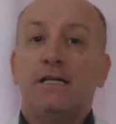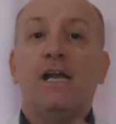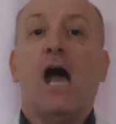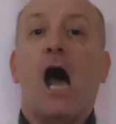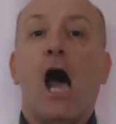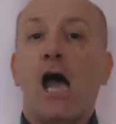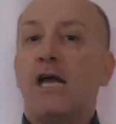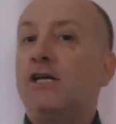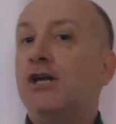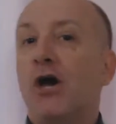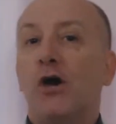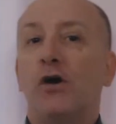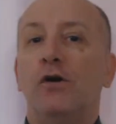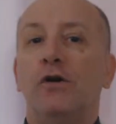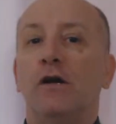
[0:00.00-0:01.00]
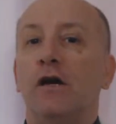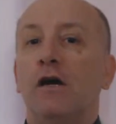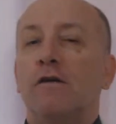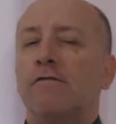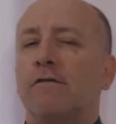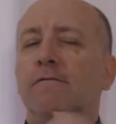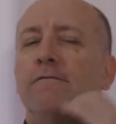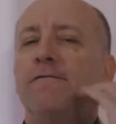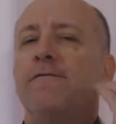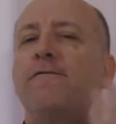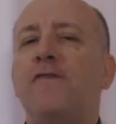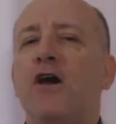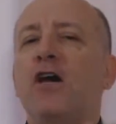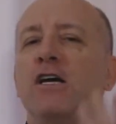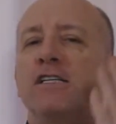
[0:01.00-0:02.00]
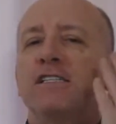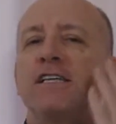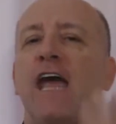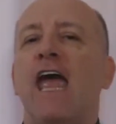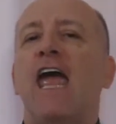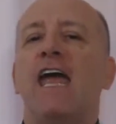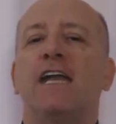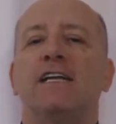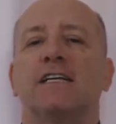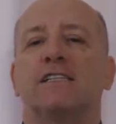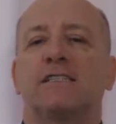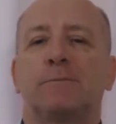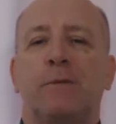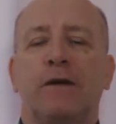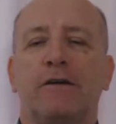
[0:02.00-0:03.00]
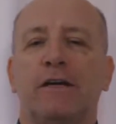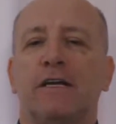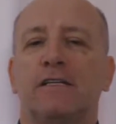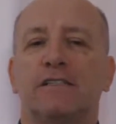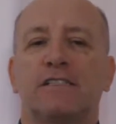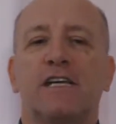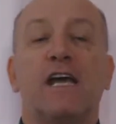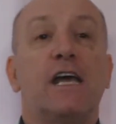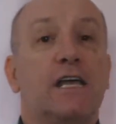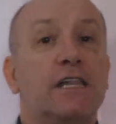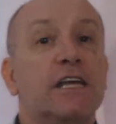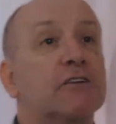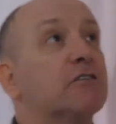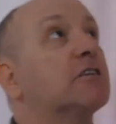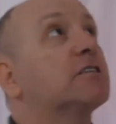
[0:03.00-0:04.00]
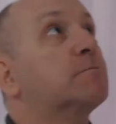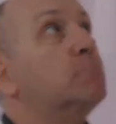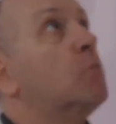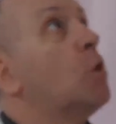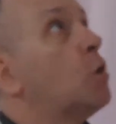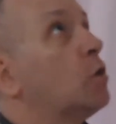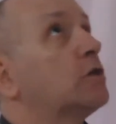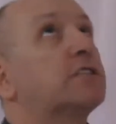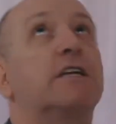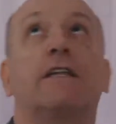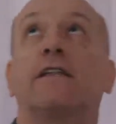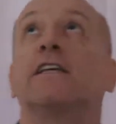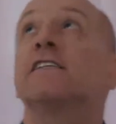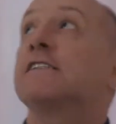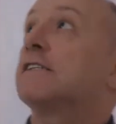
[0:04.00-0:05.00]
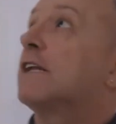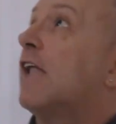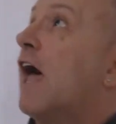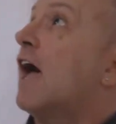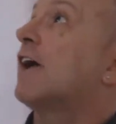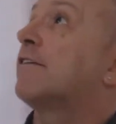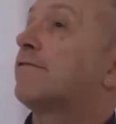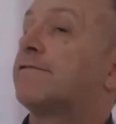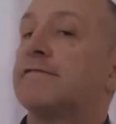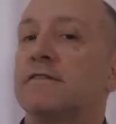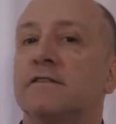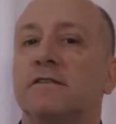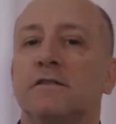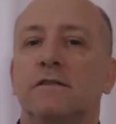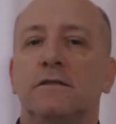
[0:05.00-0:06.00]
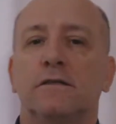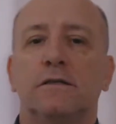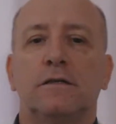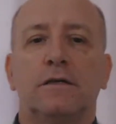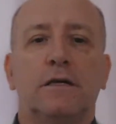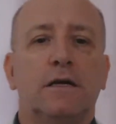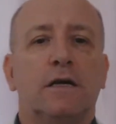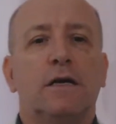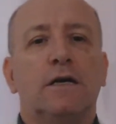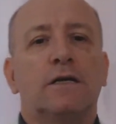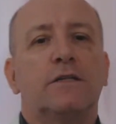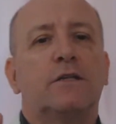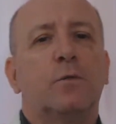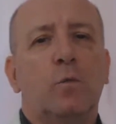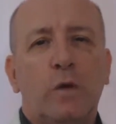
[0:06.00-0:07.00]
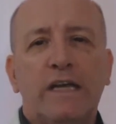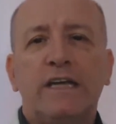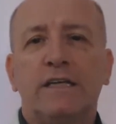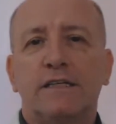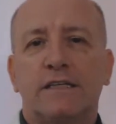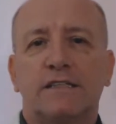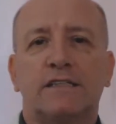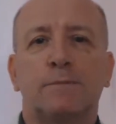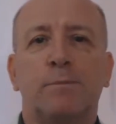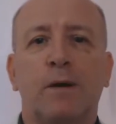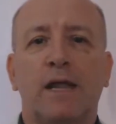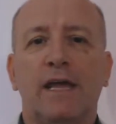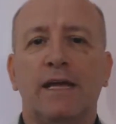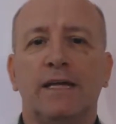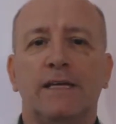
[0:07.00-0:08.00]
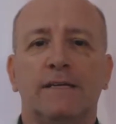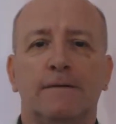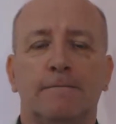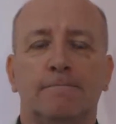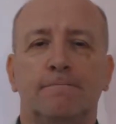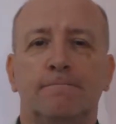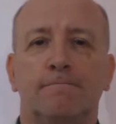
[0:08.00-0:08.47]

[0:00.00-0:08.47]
Now I know from first-hand experience there is more to this life than we can explain.